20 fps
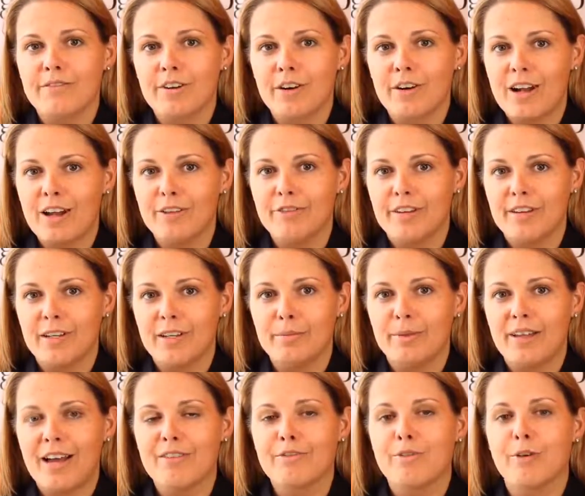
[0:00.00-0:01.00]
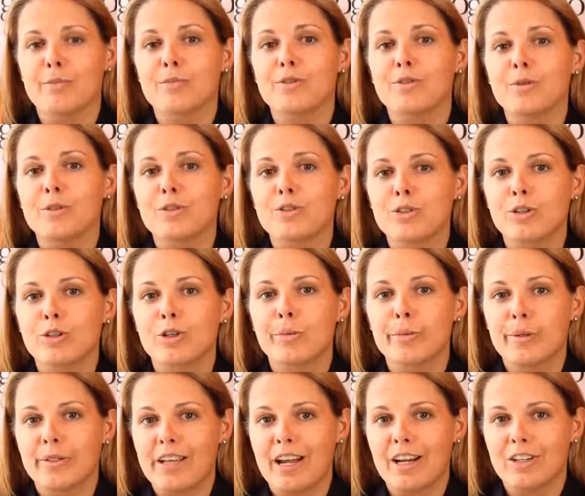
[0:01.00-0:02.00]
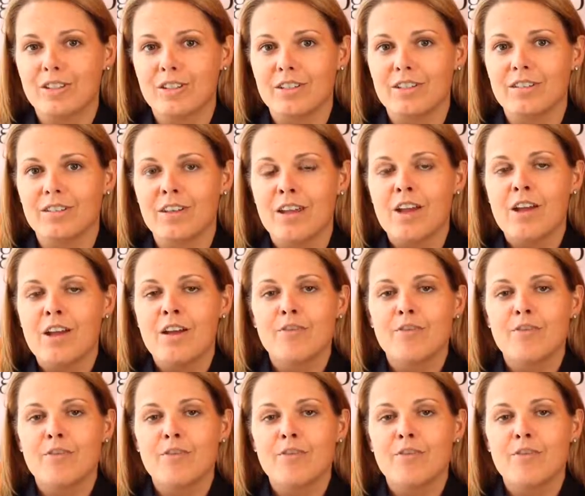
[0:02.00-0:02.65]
for crowdfunding platforms to ensure protections